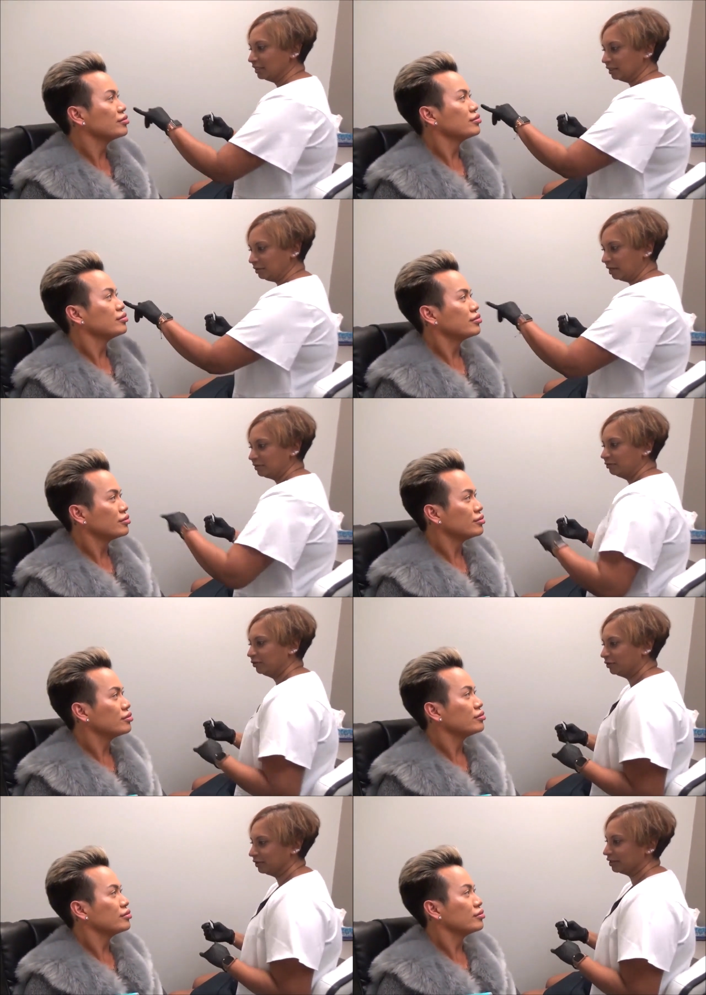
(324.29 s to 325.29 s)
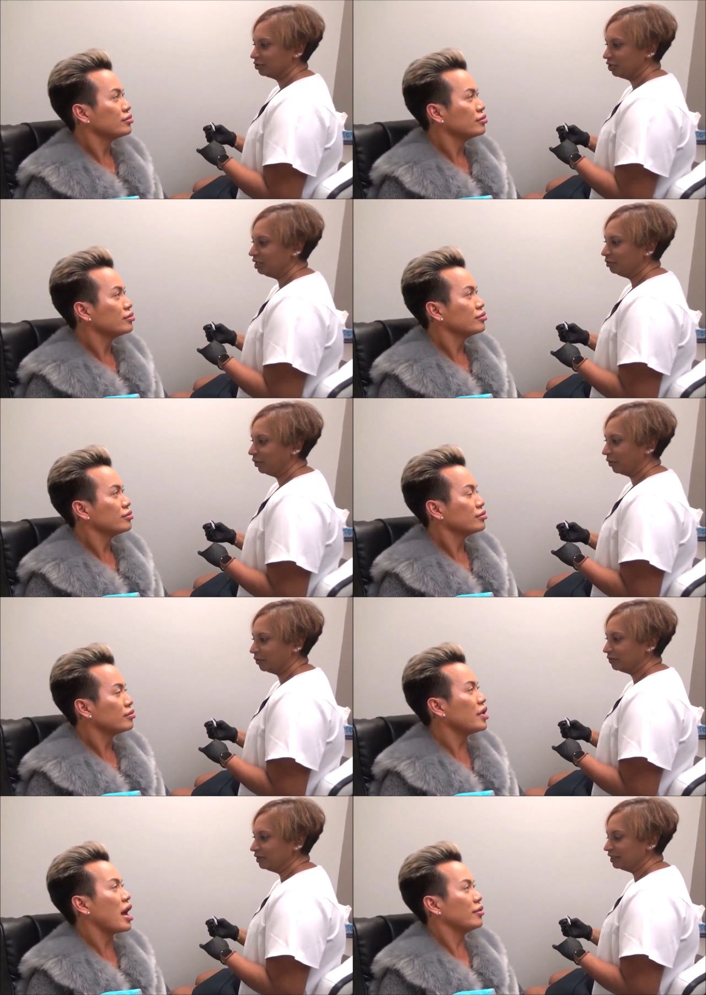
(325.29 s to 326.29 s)
Speaker 1: Sometimes if we do the
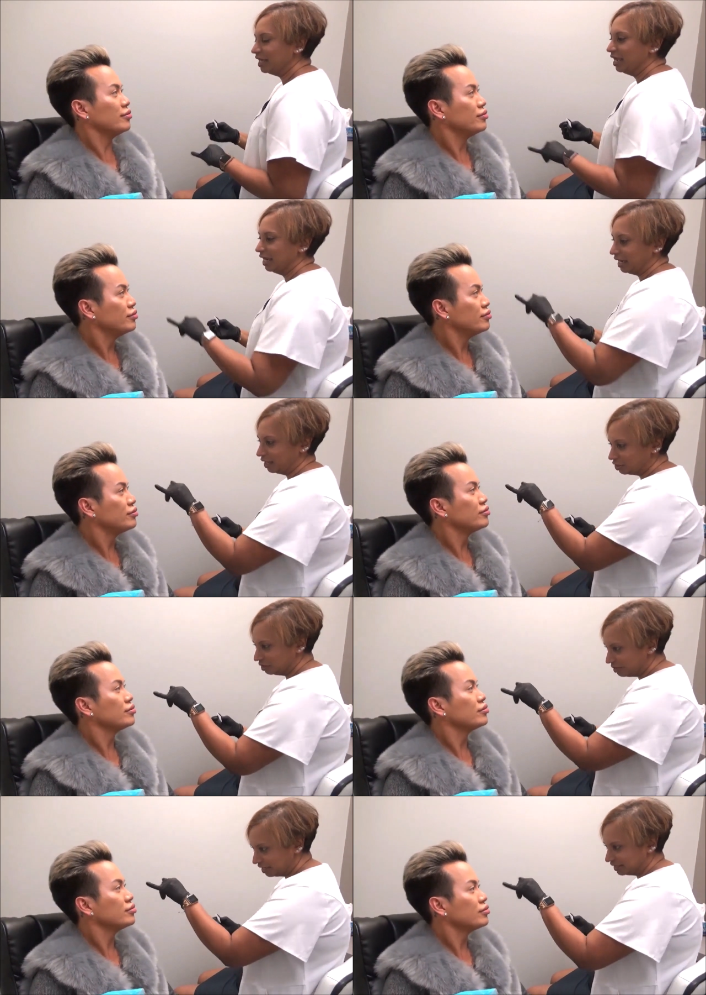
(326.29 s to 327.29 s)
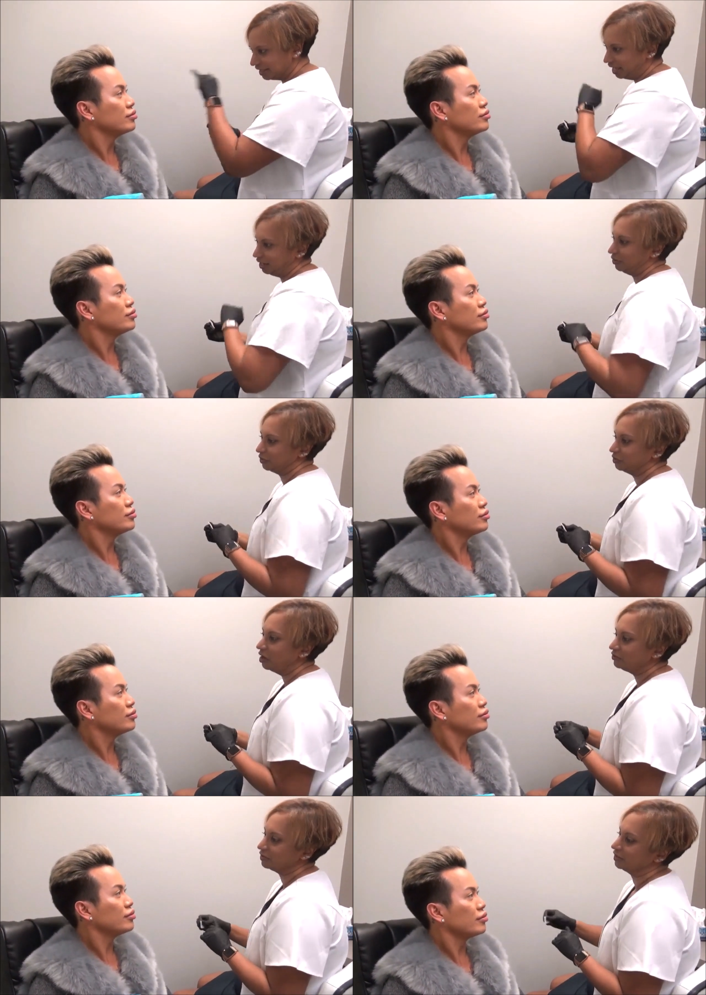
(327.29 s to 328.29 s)
cheekbones, yeah. it actually makes that look
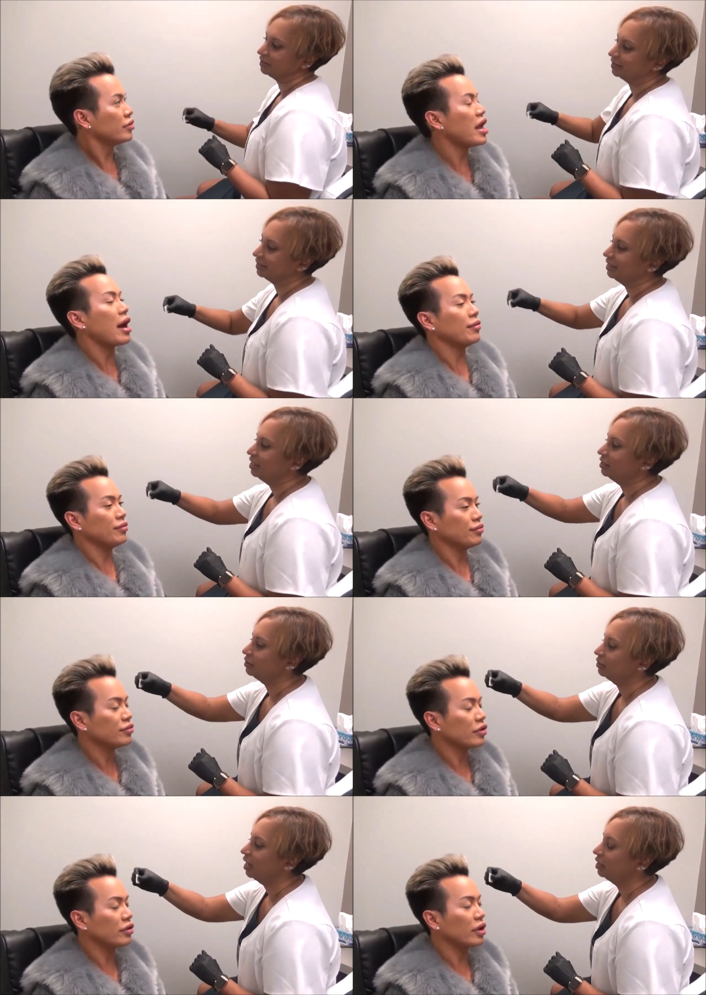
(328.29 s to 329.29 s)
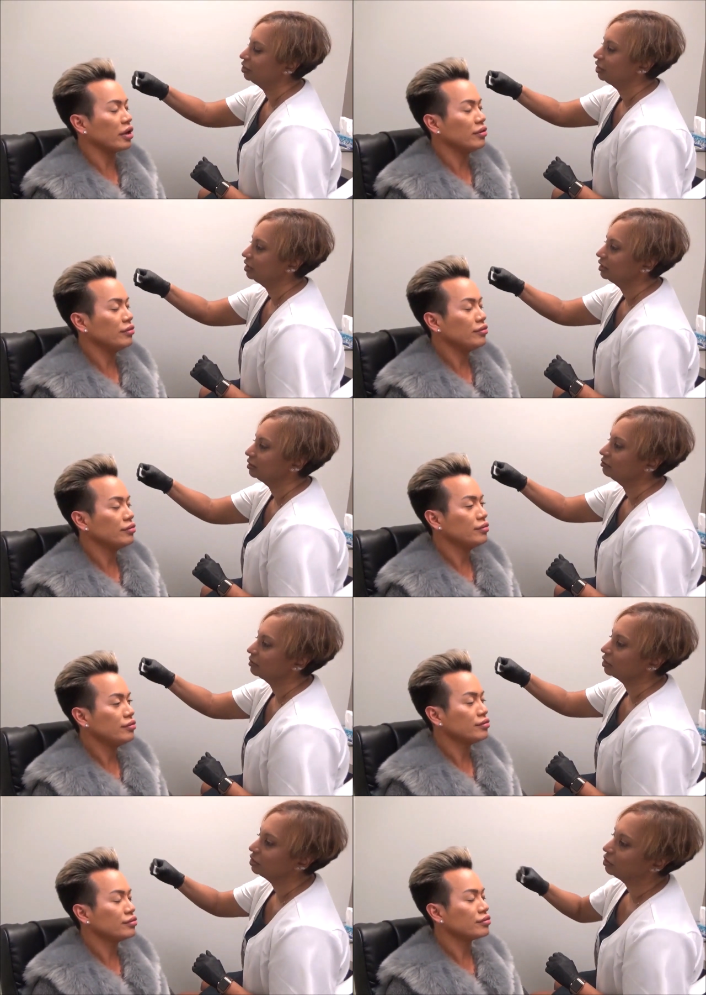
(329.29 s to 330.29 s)
softer. Yeah. So totally. it actually is
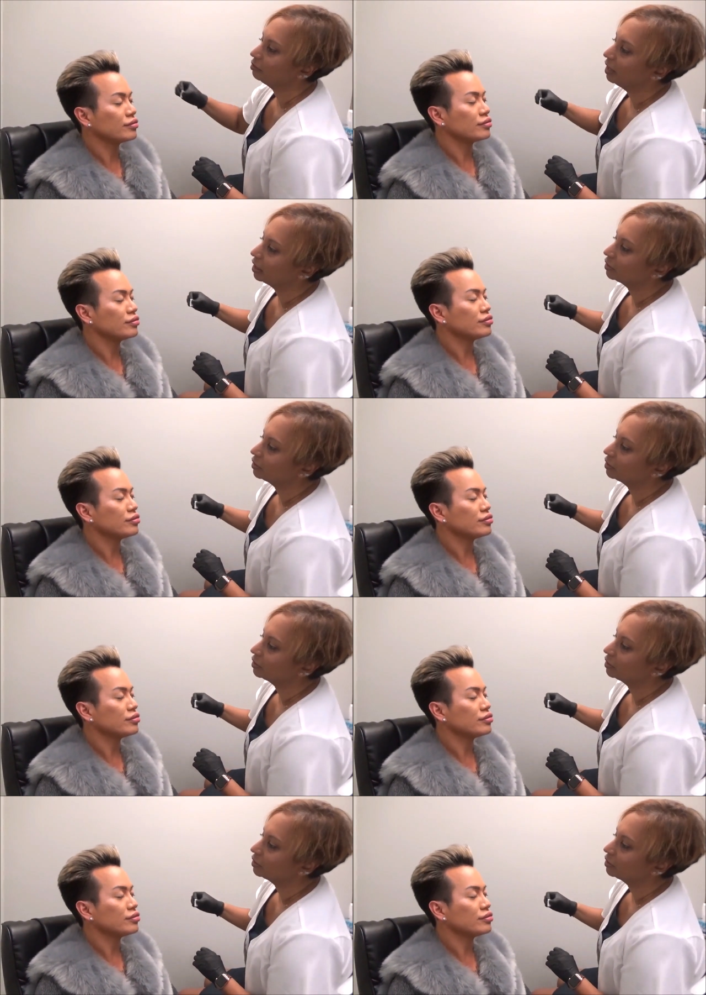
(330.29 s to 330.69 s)
much better.